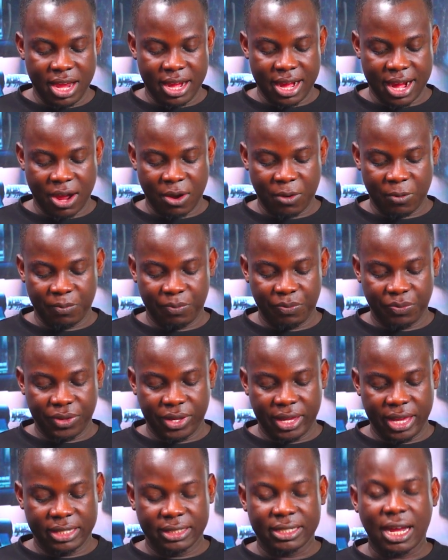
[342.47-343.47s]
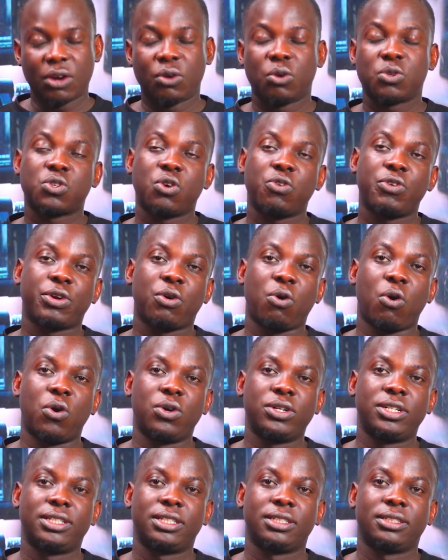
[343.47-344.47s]
Now it can also
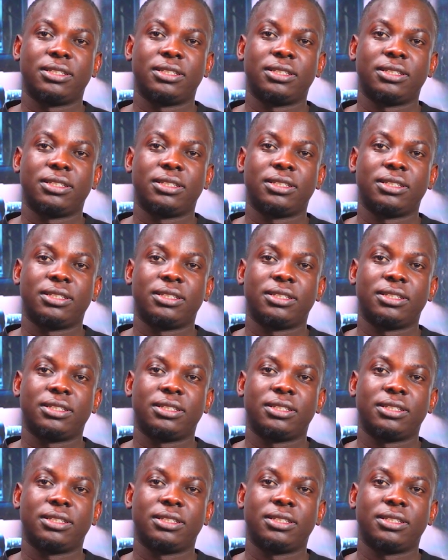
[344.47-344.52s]
record.